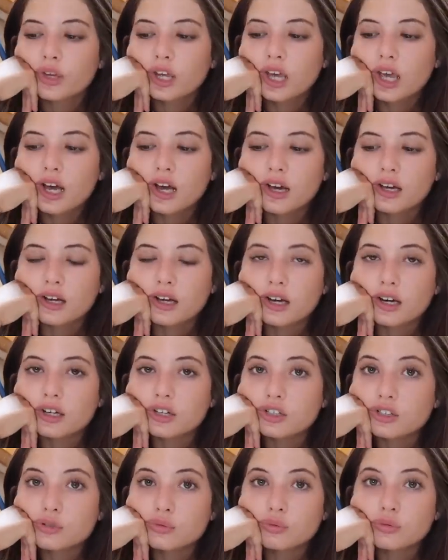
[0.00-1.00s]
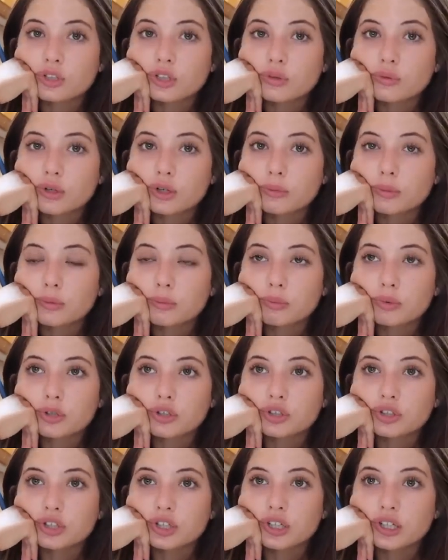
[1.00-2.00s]
Yeah, I kind of just really want to be
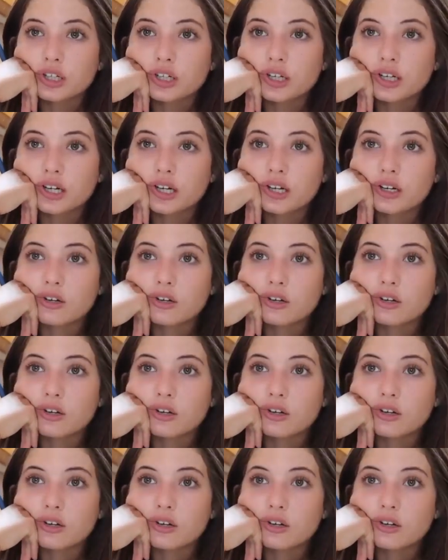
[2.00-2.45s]
pushing